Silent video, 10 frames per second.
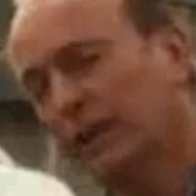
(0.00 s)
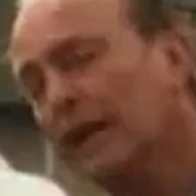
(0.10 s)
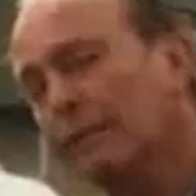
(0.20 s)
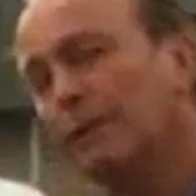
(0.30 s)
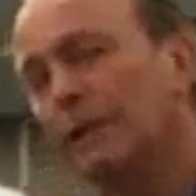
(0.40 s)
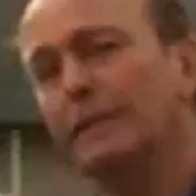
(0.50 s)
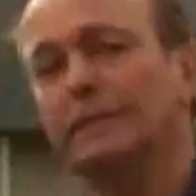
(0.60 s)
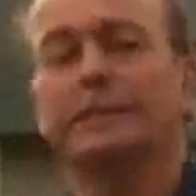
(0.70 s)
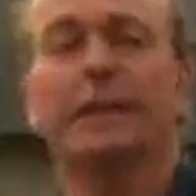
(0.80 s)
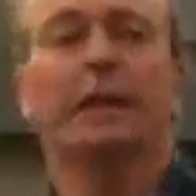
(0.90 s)
So that
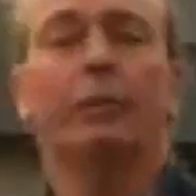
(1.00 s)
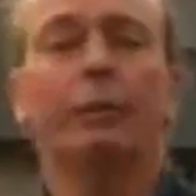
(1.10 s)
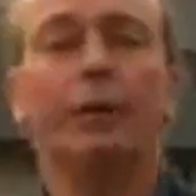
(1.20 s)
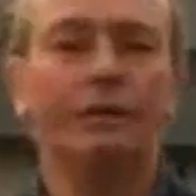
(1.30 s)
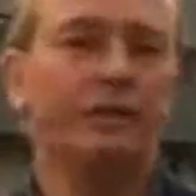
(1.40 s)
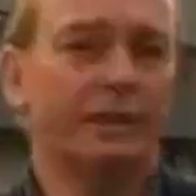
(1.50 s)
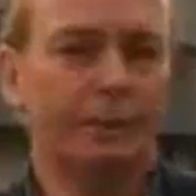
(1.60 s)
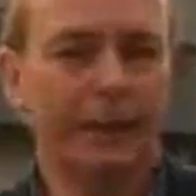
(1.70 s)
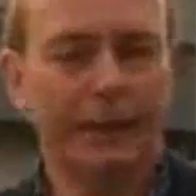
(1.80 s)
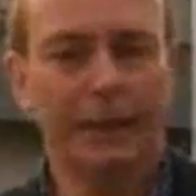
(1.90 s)
means we won't
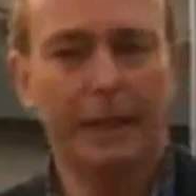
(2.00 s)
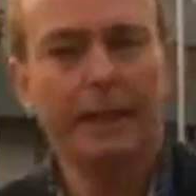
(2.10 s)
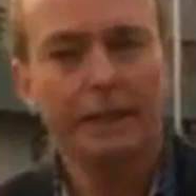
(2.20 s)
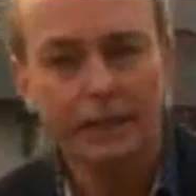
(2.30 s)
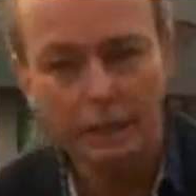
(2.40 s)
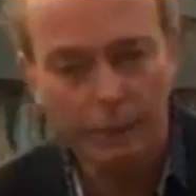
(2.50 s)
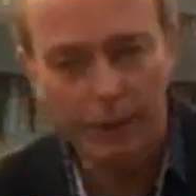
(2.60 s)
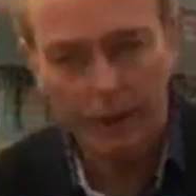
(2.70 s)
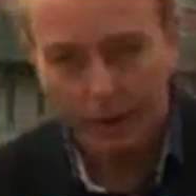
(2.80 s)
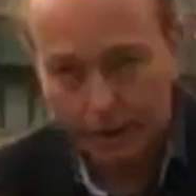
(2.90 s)
just be getting
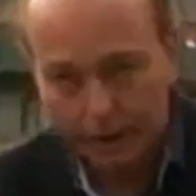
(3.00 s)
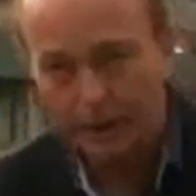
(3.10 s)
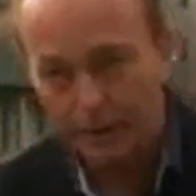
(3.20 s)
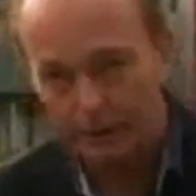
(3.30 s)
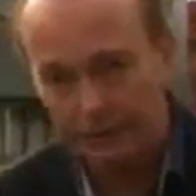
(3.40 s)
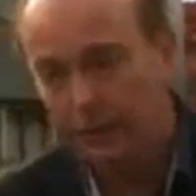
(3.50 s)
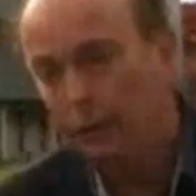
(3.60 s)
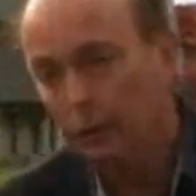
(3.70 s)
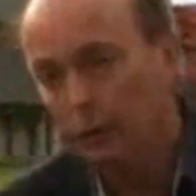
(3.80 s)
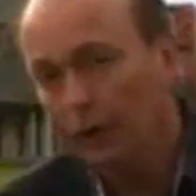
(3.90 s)
cheaper, cleaner
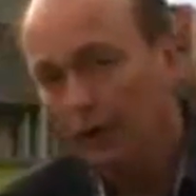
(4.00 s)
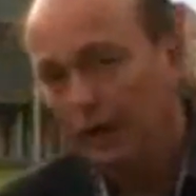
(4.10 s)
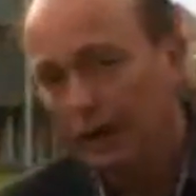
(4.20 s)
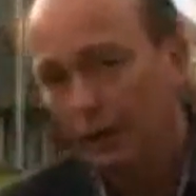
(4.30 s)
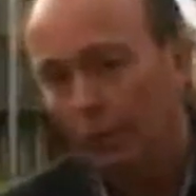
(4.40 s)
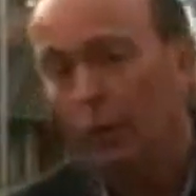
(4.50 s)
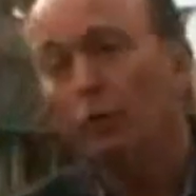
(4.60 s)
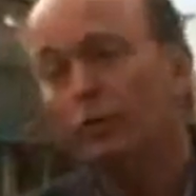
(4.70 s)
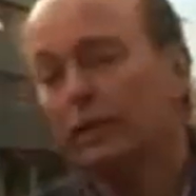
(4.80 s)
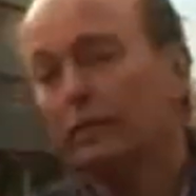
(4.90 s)
fuel, we'll
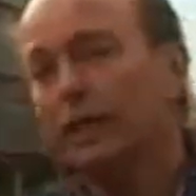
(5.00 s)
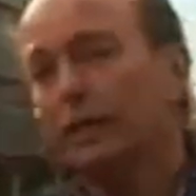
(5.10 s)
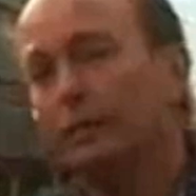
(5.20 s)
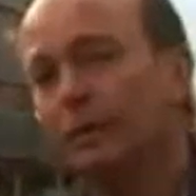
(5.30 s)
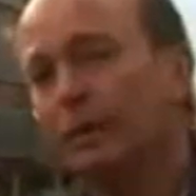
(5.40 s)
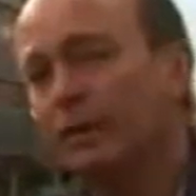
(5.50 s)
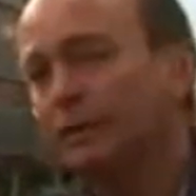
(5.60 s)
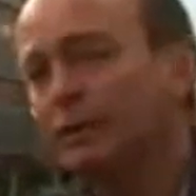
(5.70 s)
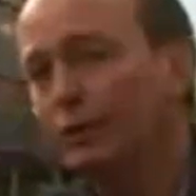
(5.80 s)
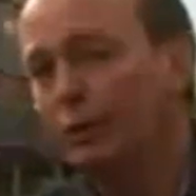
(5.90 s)
also be able
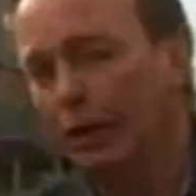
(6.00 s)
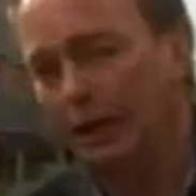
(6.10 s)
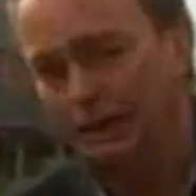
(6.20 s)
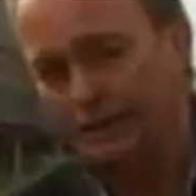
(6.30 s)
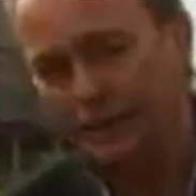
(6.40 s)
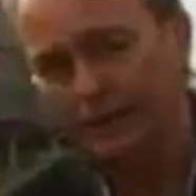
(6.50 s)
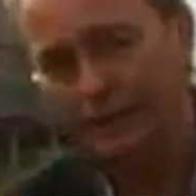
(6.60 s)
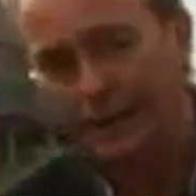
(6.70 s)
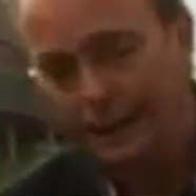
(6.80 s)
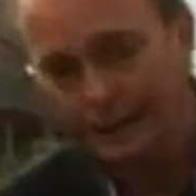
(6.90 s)
to light
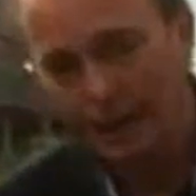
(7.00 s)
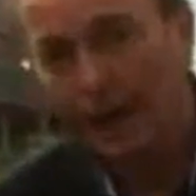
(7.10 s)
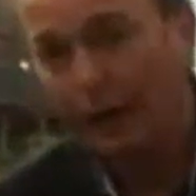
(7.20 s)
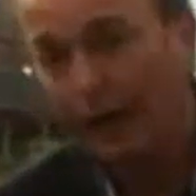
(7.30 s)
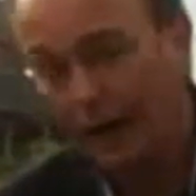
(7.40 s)
and heat our